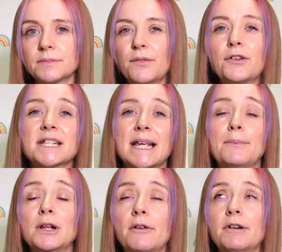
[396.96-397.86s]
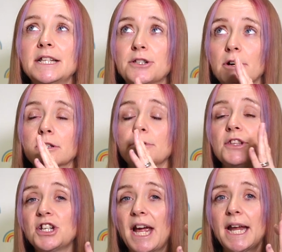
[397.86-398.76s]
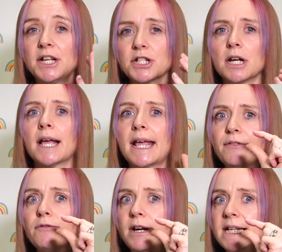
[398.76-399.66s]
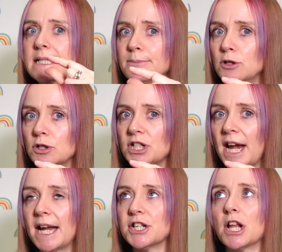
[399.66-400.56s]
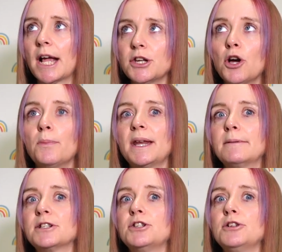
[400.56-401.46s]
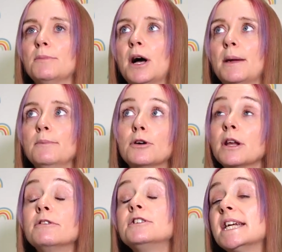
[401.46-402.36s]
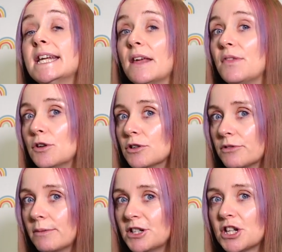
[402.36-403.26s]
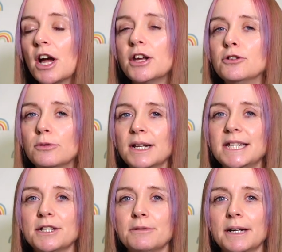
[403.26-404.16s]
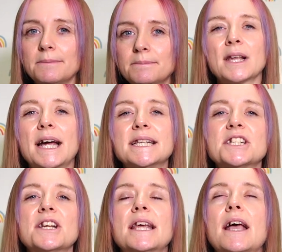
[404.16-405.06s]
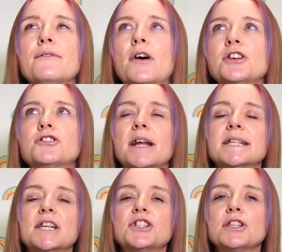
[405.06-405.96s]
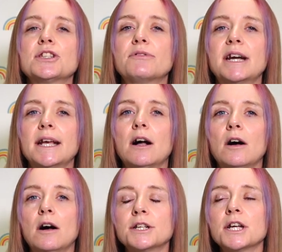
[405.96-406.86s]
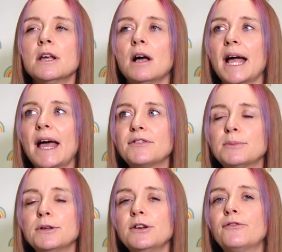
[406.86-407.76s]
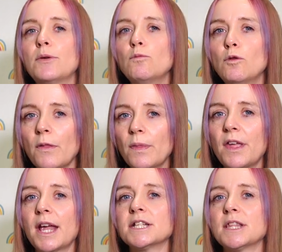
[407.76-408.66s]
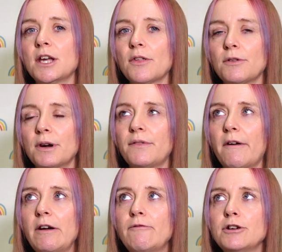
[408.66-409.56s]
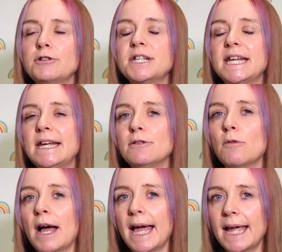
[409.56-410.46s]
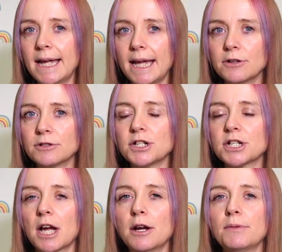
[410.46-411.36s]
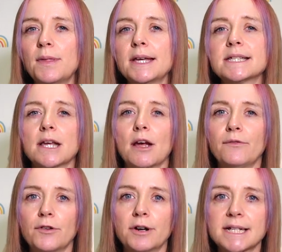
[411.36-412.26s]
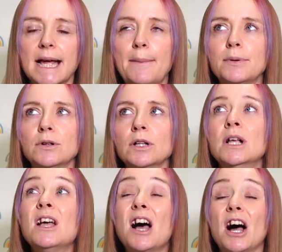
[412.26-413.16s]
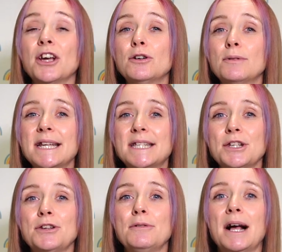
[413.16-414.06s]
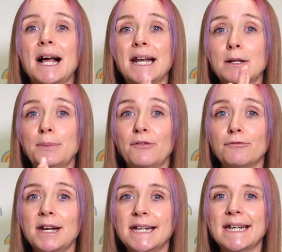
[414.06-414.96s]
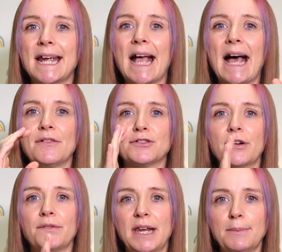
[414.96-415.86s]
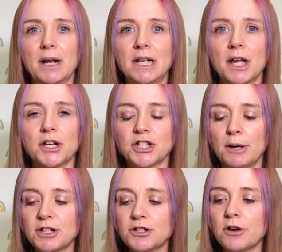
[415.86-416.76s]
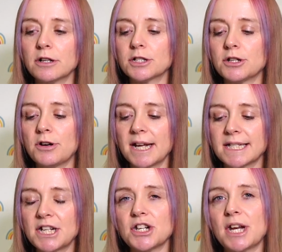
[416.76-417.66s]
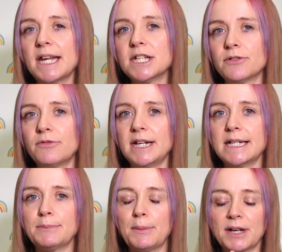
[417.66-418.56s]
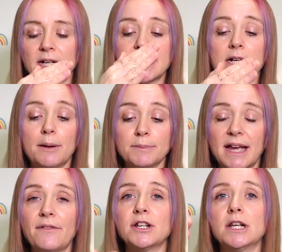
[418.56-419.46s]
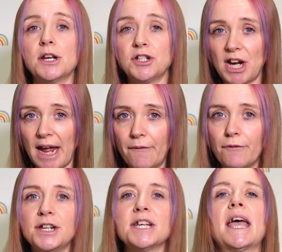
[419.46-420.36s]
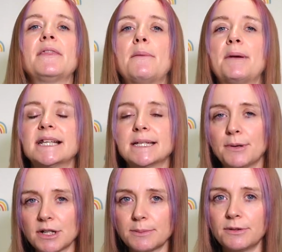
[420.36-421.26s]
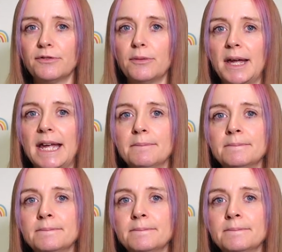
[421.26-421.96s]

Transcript: For example, I really struggle with change, like even really small change, like not being able to do my morning routine in the order in which I normally do it. Additionally, I find transitions really hard. I have to move from one thing to the other in a very routine way in order to cope with it. So, for example, I always do a little bit of reading after I've eaten my lunch. I would struggle to transition into reading, but because it comes after lunch every day, that makes it possible for me.